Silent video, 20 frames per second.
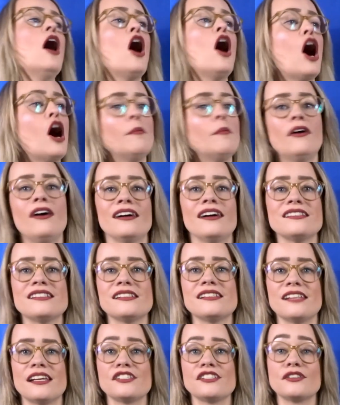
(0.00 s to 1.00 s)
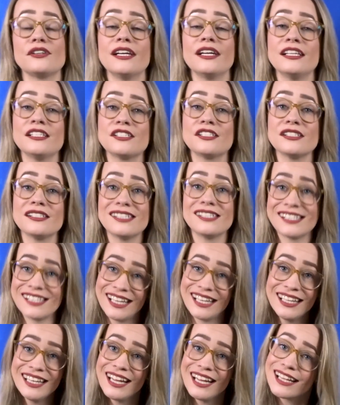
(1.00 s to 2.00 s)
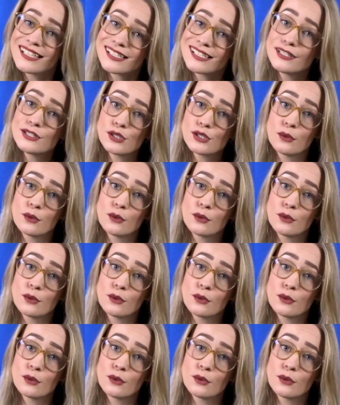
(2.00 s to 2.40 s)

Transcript: Homo antecessor is seen as its